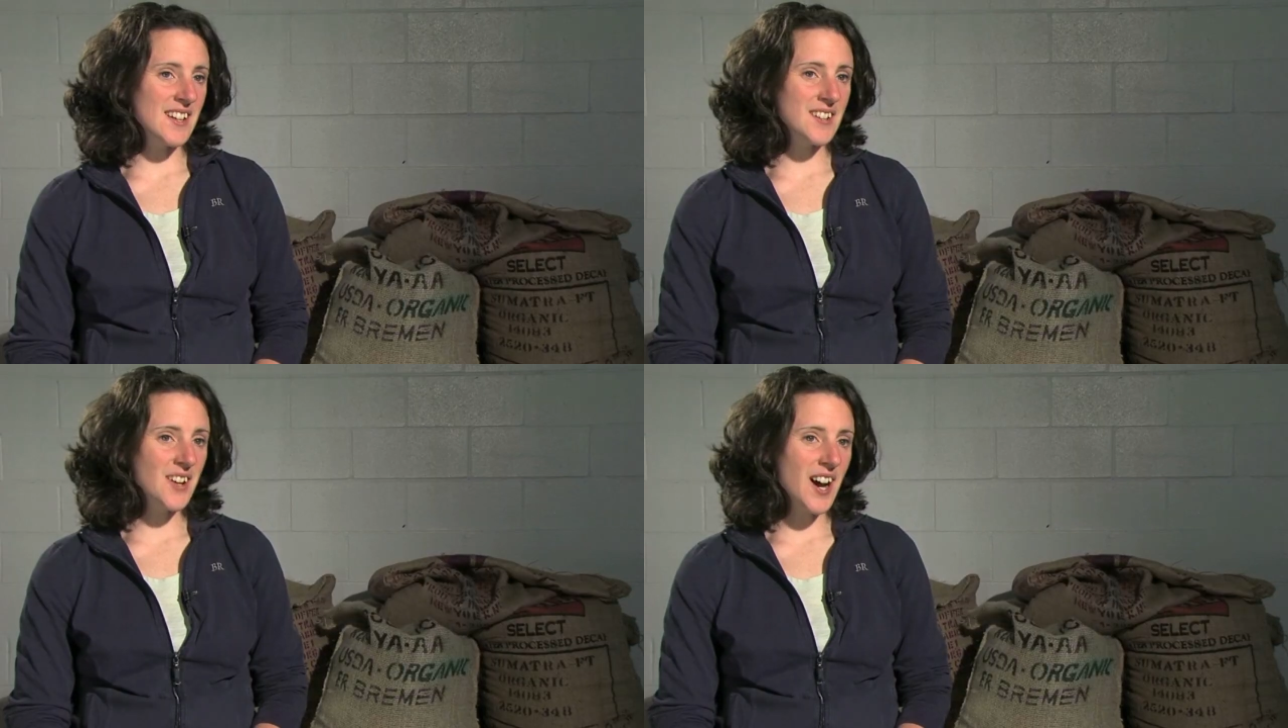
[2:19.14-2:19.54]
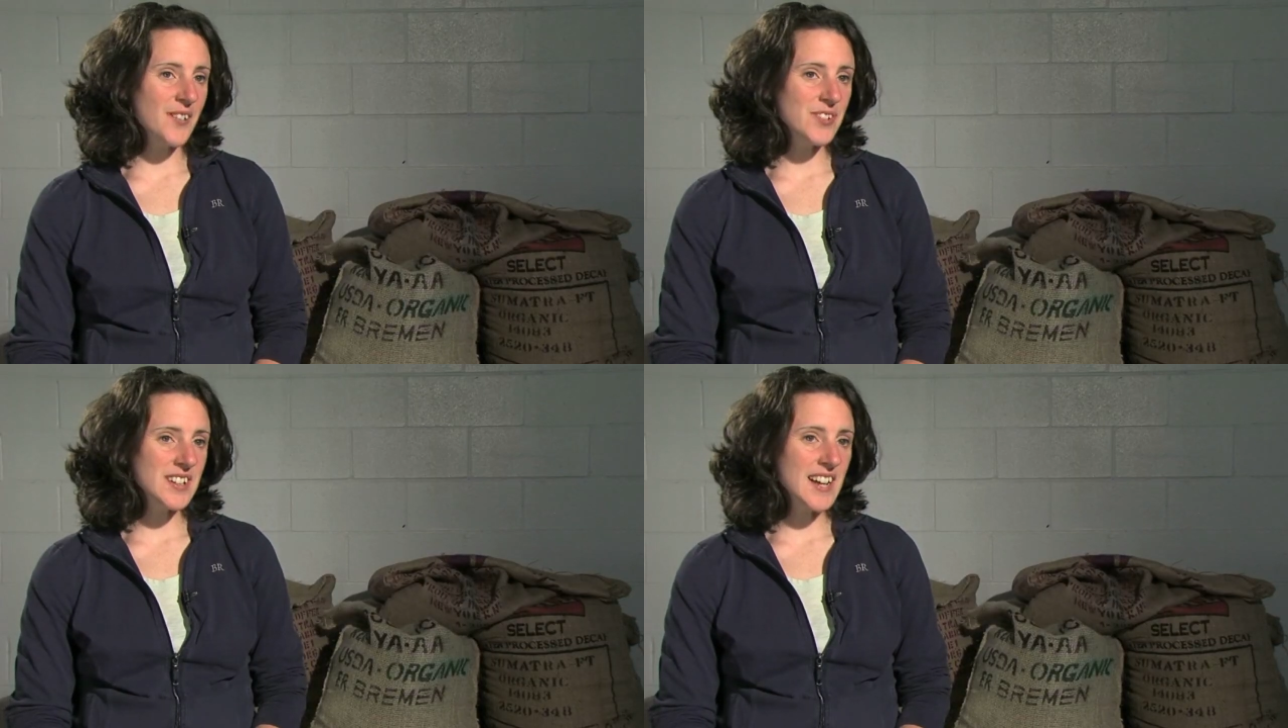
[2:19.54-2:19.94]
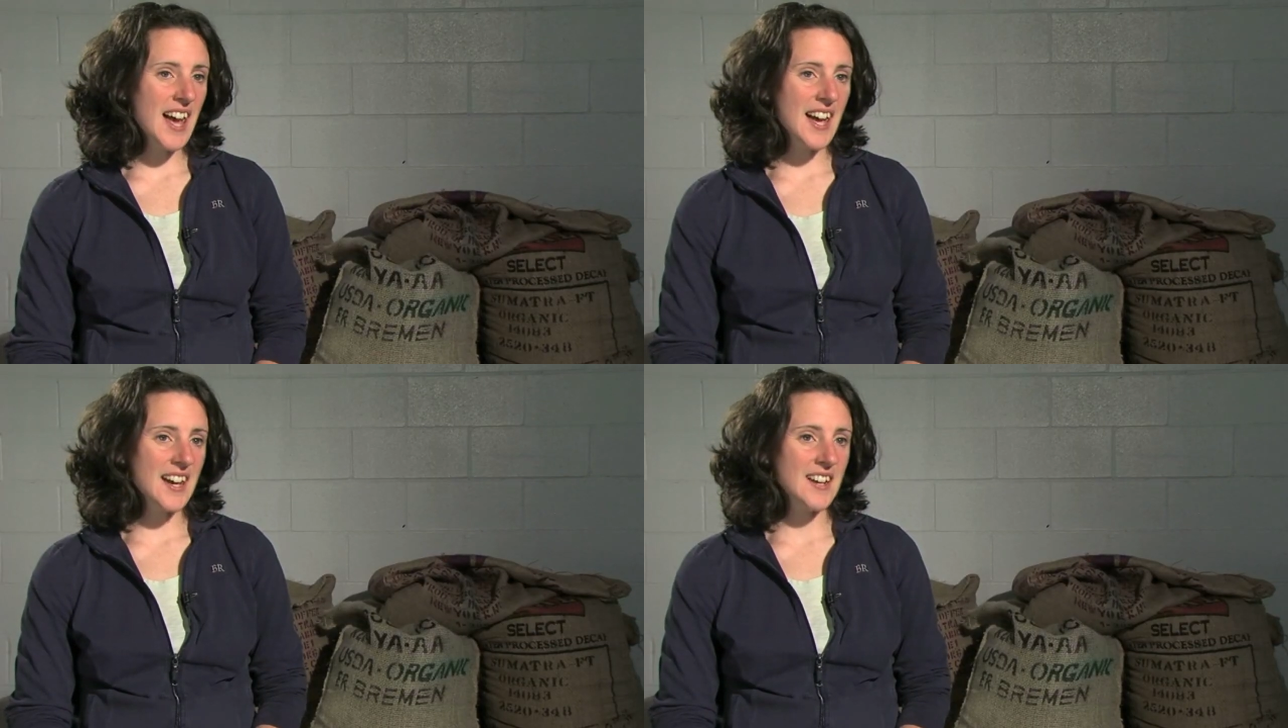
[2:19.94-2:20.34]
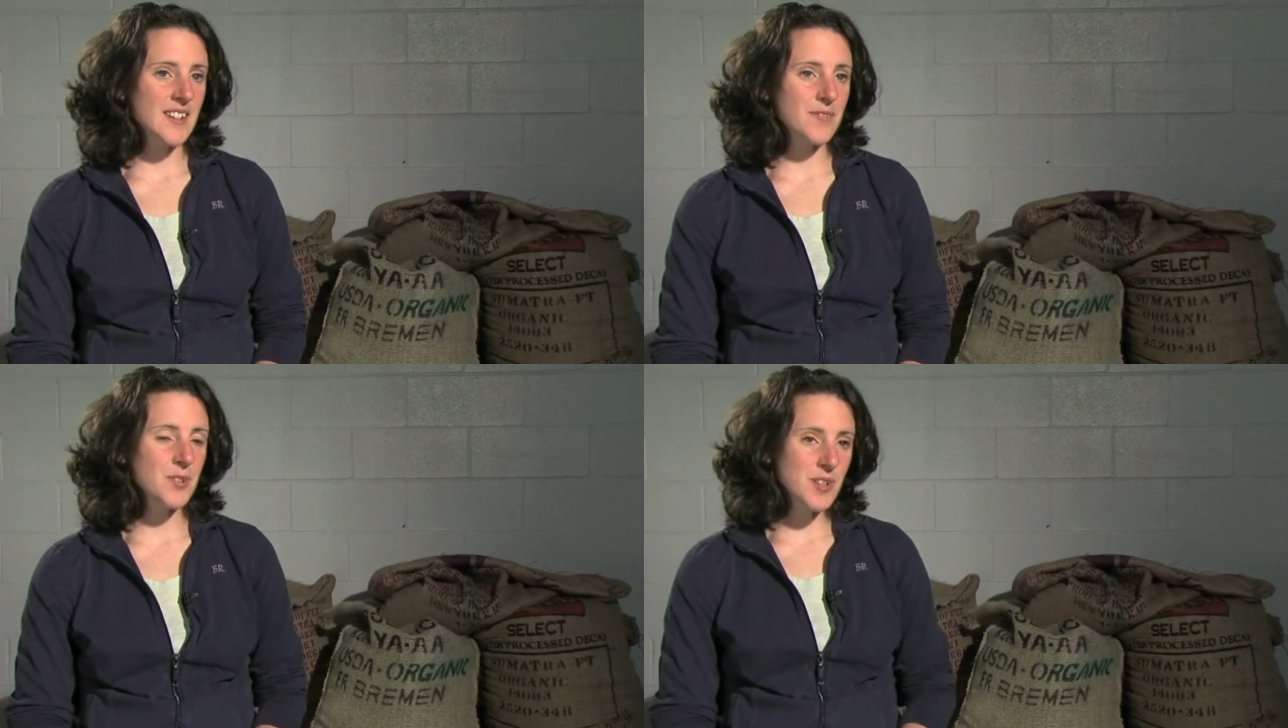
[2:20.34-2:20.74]
our coffee
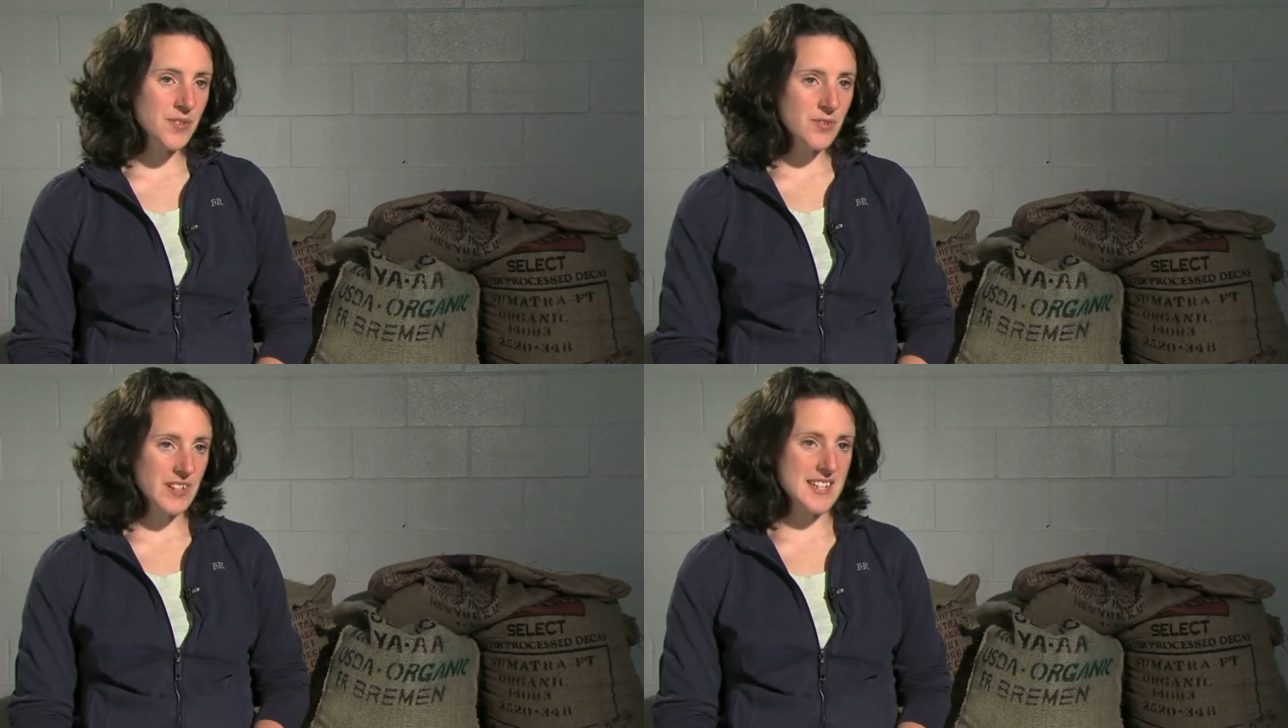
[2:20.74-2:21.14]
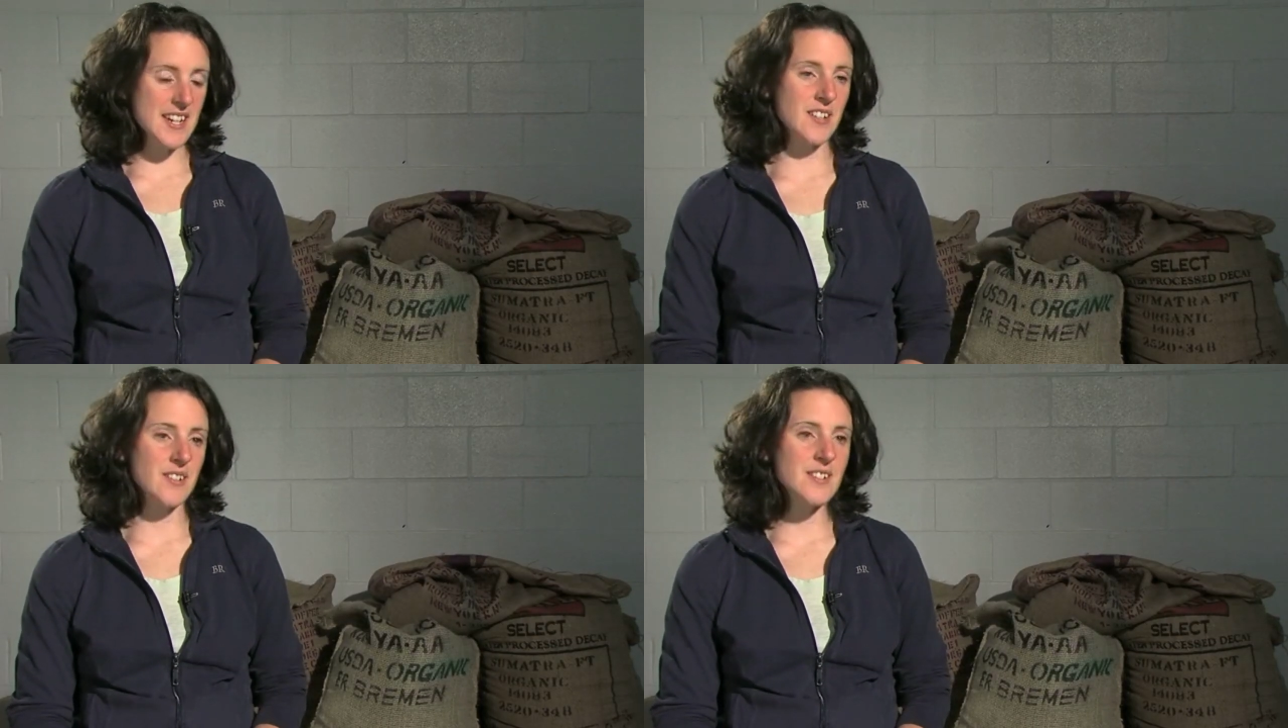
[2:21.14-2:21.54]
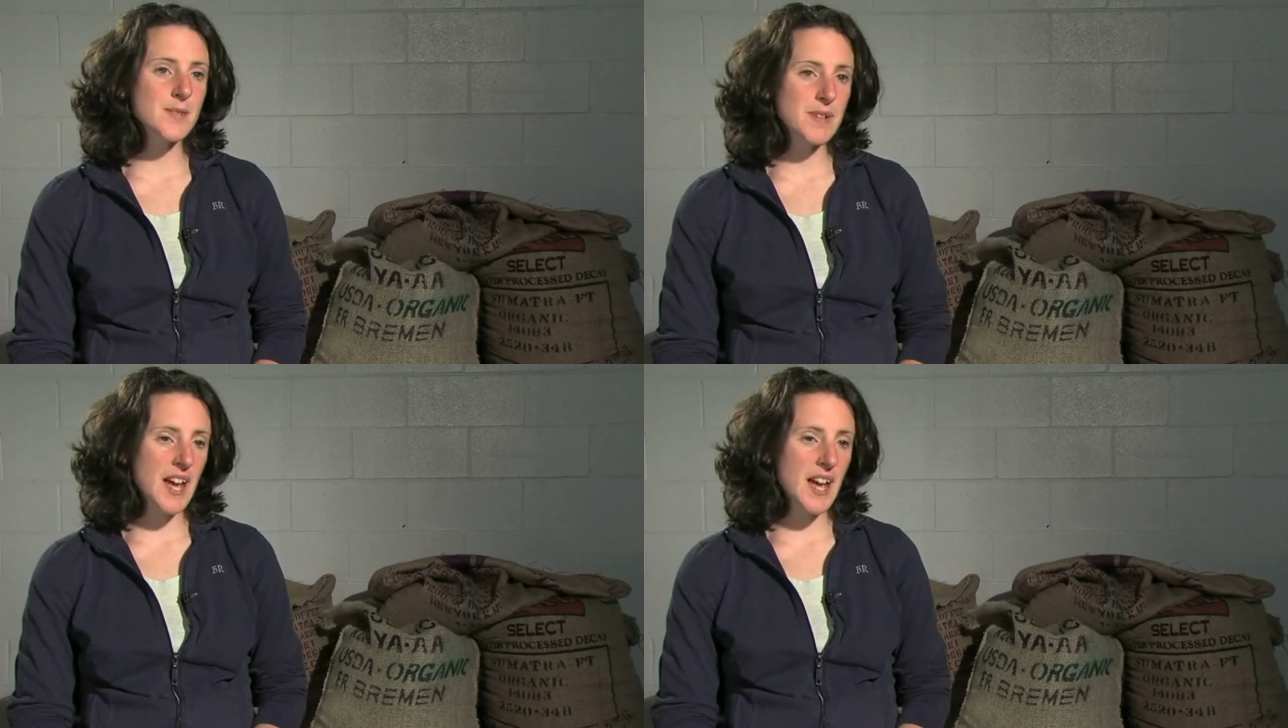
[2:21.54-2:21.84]
at a few different retailers.